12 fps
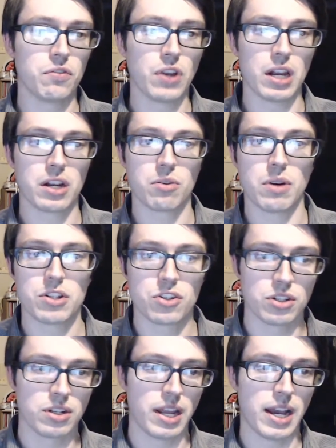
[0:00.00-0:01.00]
you've got a
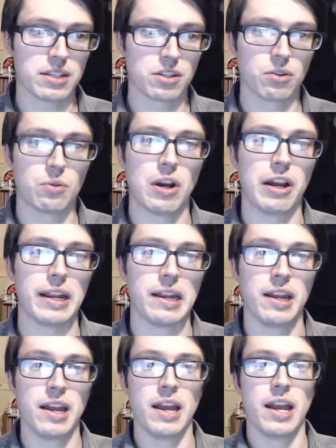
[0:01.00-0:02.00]
question, ask away.